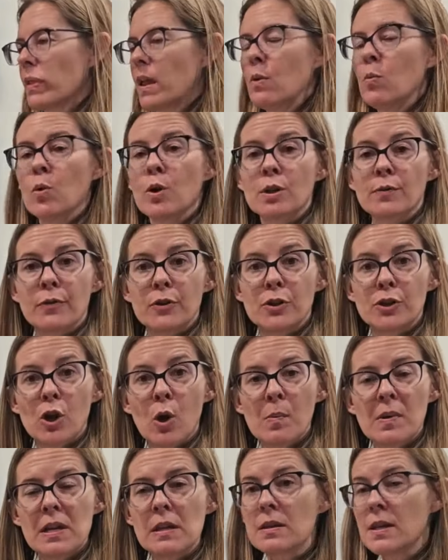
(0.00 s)
It works for
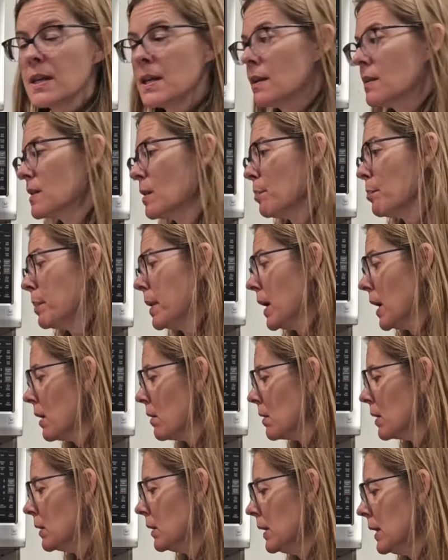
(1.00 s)
so many things.
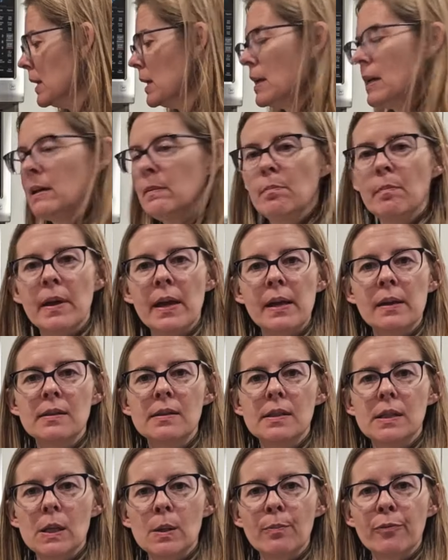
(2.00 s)
Apparently, it
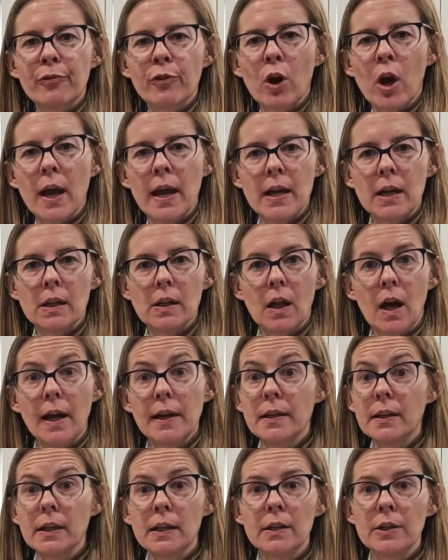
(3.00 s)
makes deep frying a
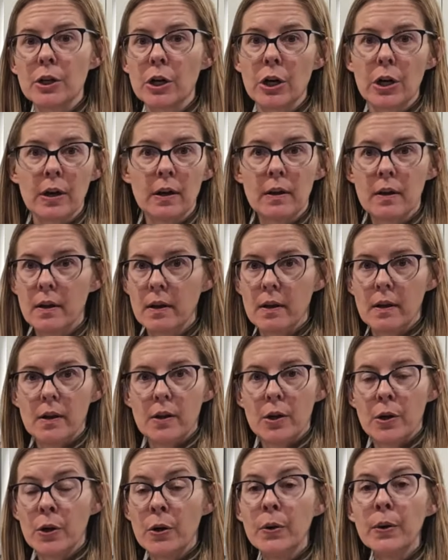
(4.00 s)
lot neater.
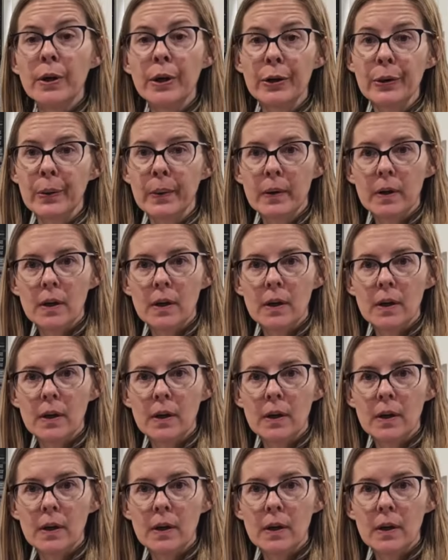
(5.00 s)
Who knew?